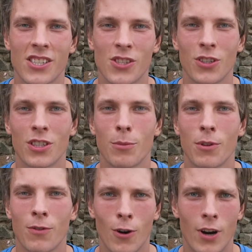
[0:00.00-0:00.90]
is
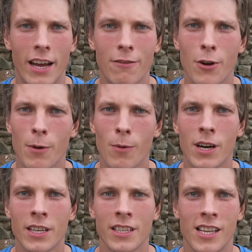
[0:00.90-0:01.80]
suitable for
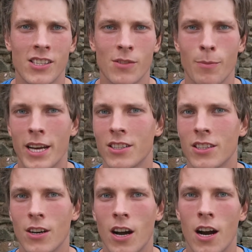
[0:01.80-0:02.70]
everyone, it doesn't
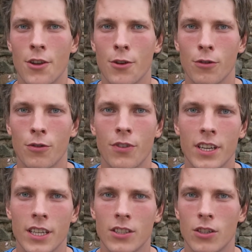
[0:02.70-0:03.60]
matter are you
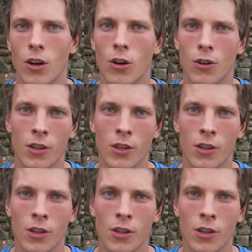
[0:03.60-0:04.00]
fit or